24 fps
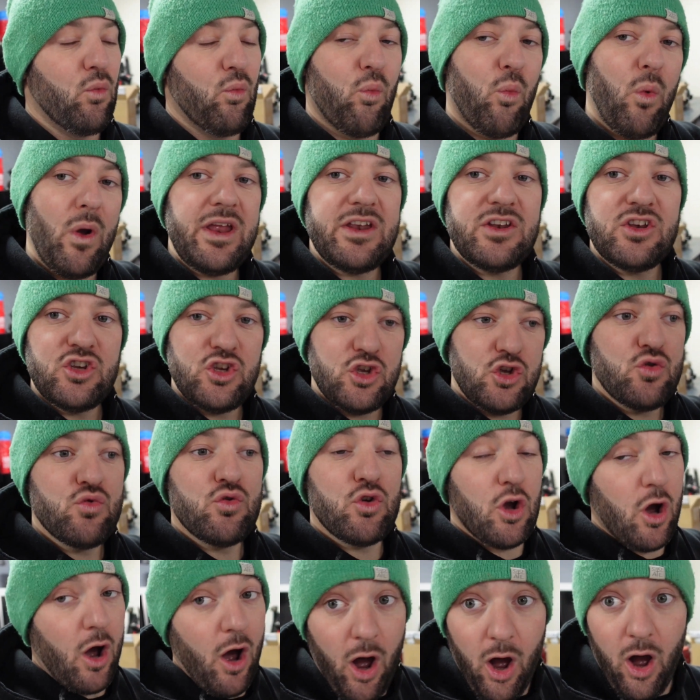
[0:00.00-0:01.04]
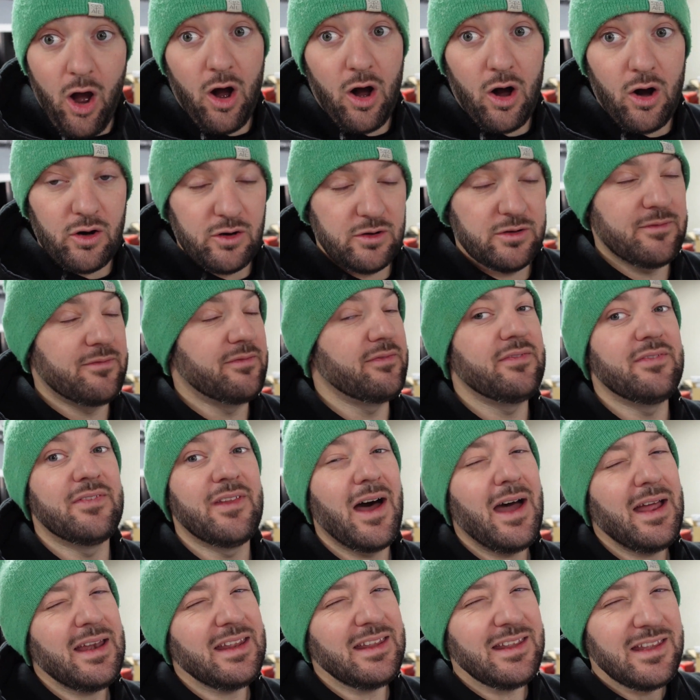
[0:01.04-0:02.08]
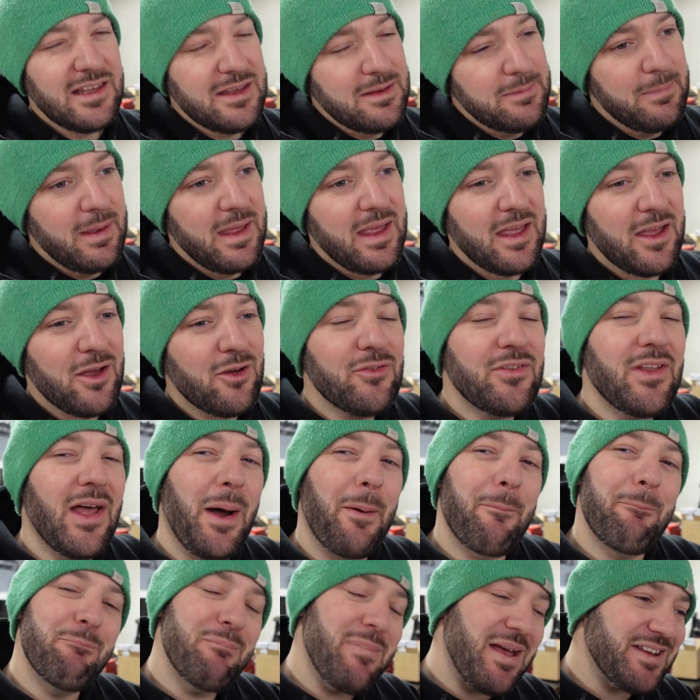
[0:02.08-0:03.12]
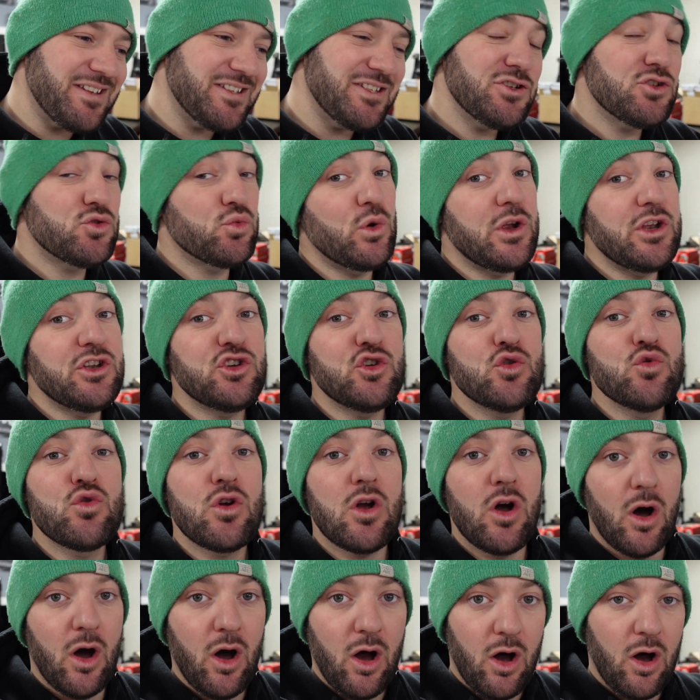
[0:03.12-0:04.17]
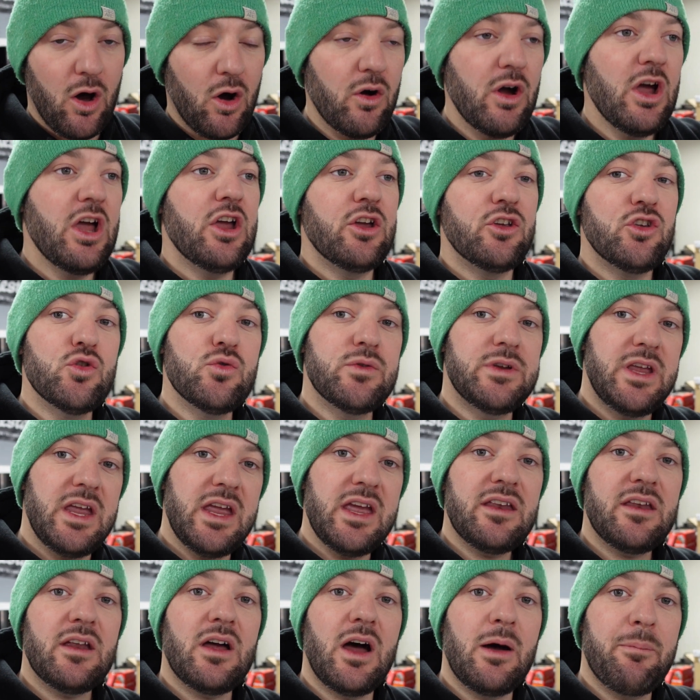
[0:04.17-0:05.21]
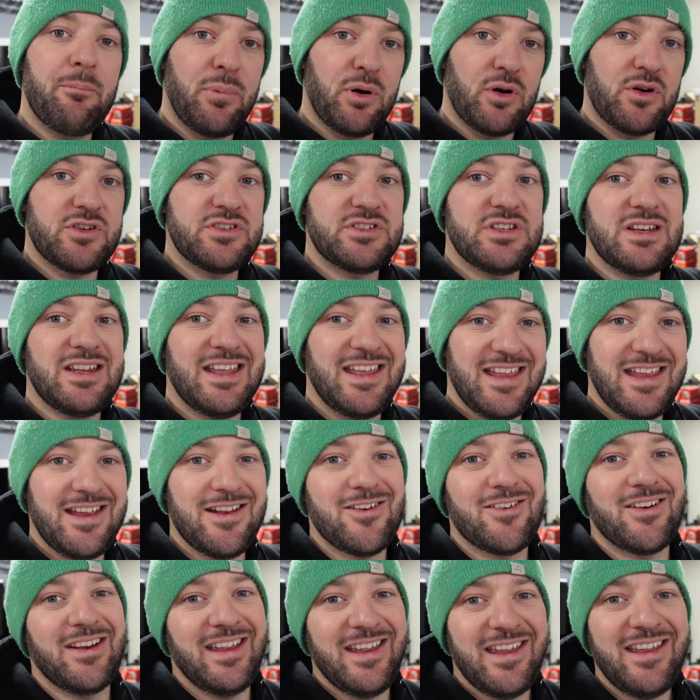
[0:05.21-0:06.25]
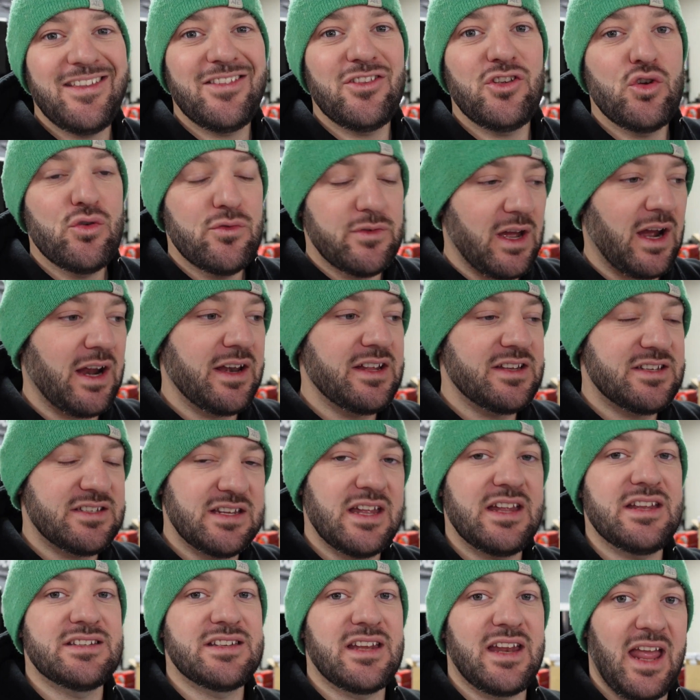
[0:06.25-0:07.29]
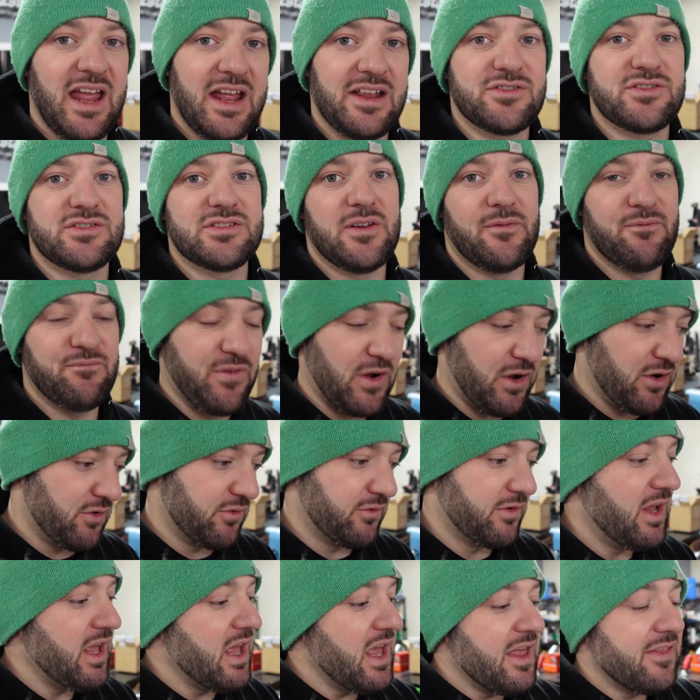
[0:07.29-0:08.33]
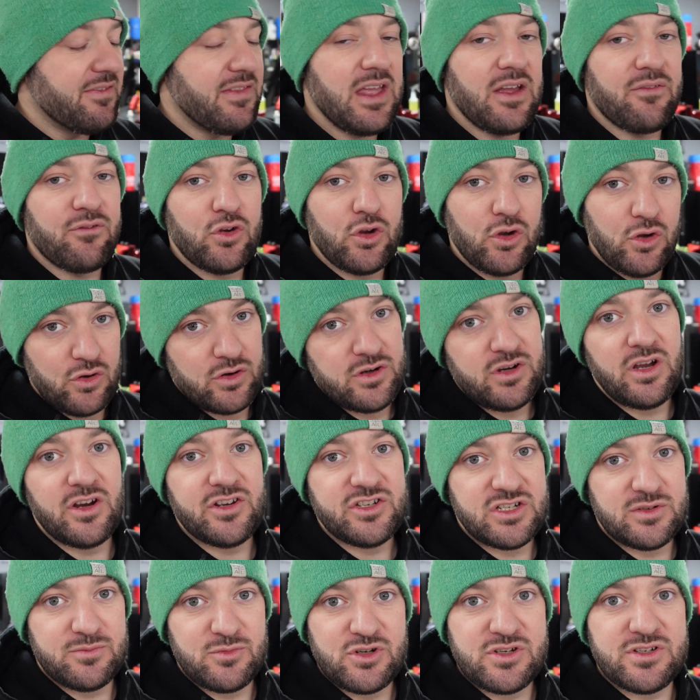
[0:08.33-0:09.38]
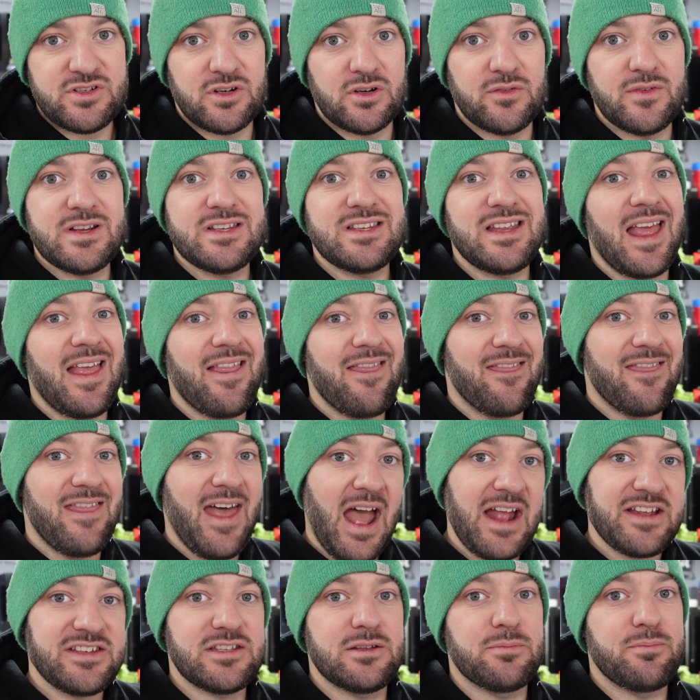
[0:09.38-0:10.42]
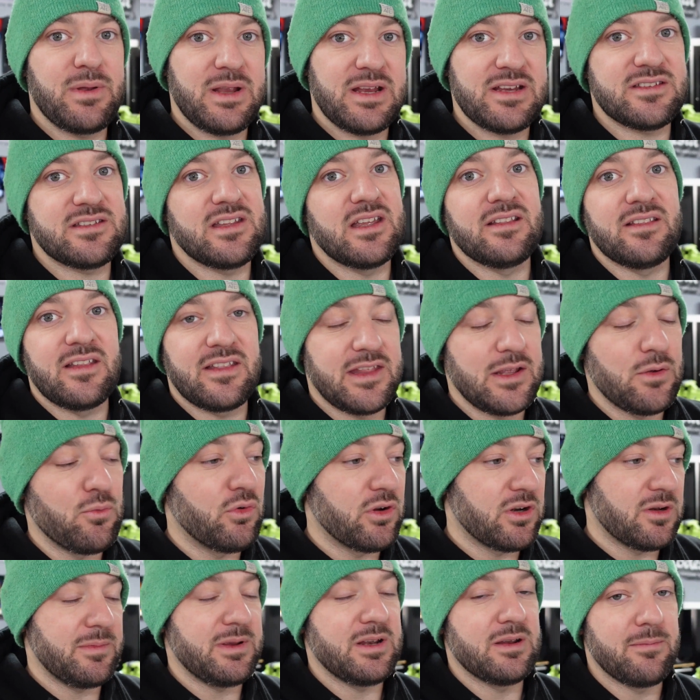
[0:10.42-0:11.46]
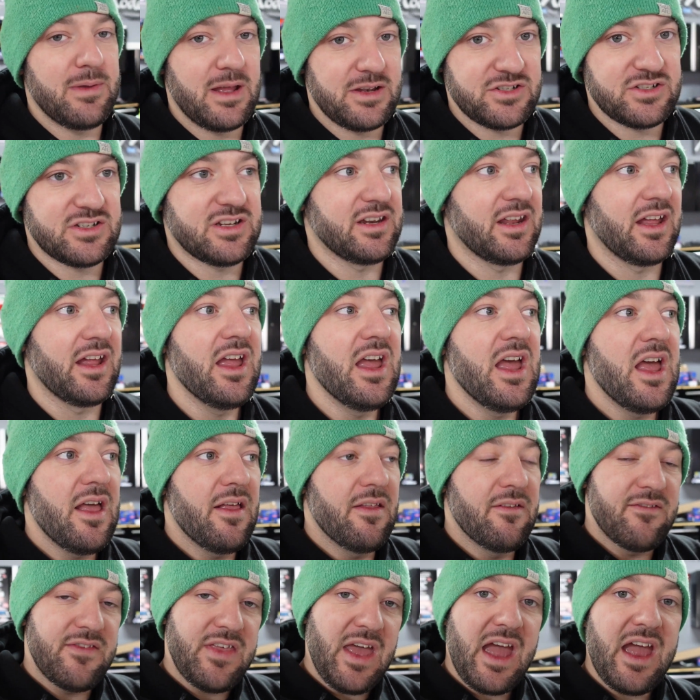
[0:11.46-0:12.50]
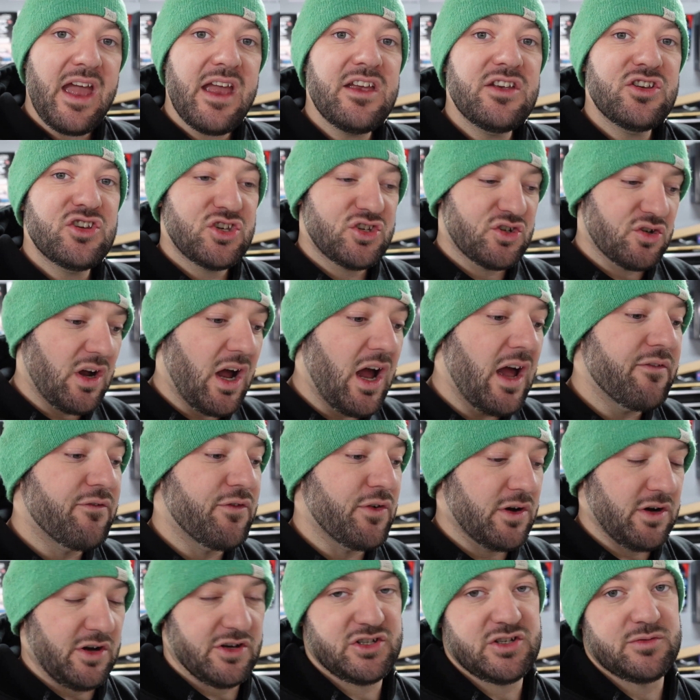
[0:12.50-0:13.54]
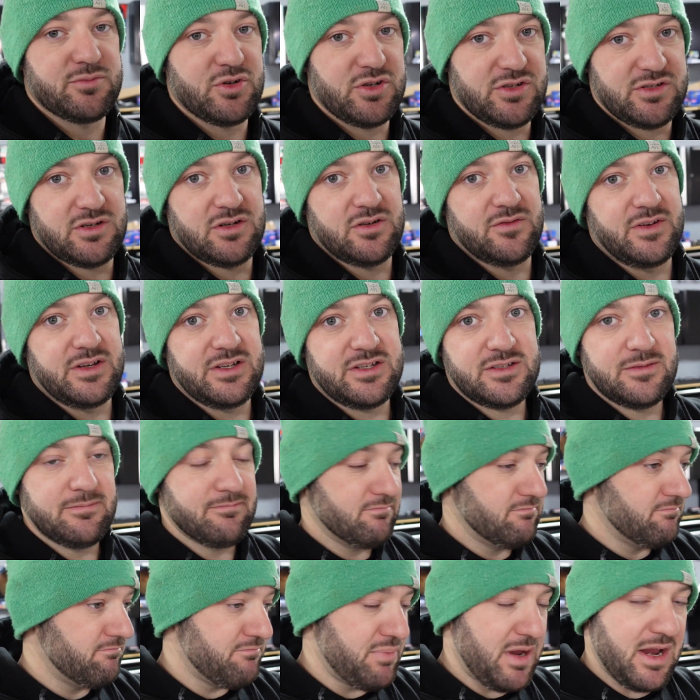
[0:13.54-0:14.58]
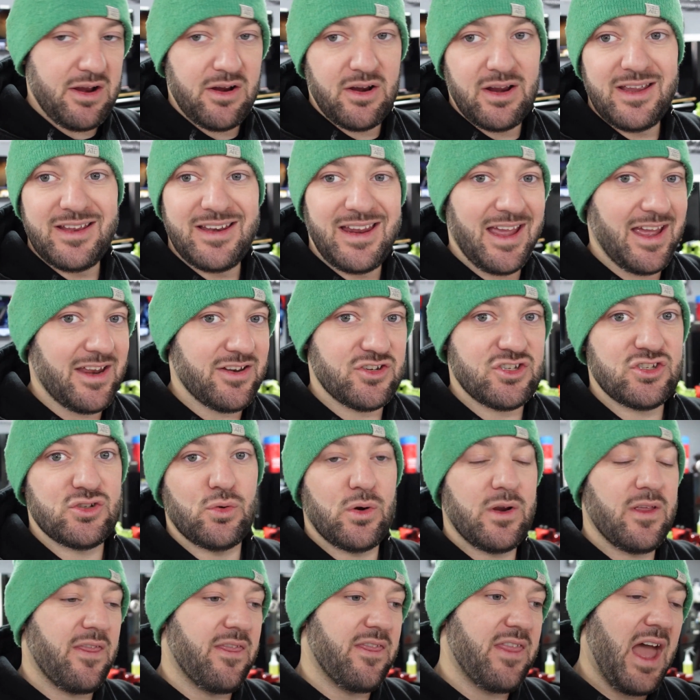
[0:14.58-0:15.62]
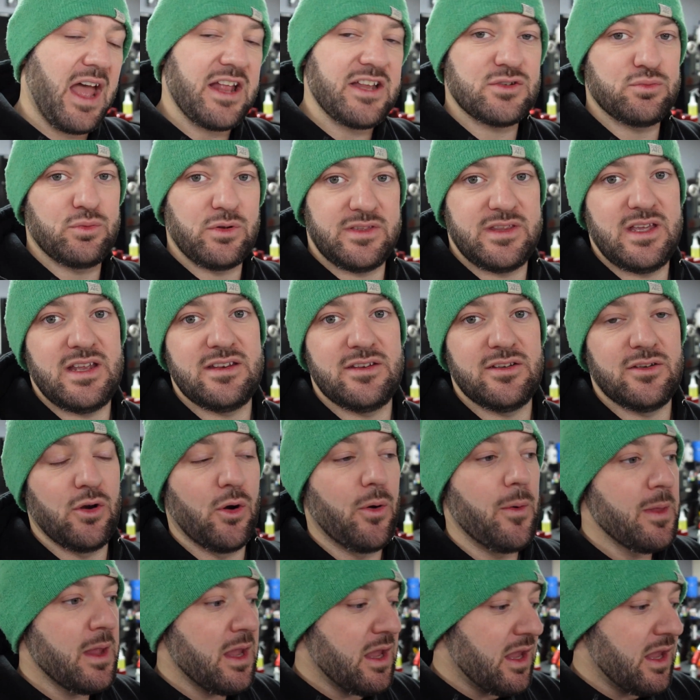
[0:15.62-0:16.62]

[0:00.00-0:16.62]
When you call, not email, not message, when you call, you get a person here in the United States that answers the phone. They have good customer service, and that's the biggest thing that they wanted me to mention today. They strive for customer service. Period, end of story, that's what they do.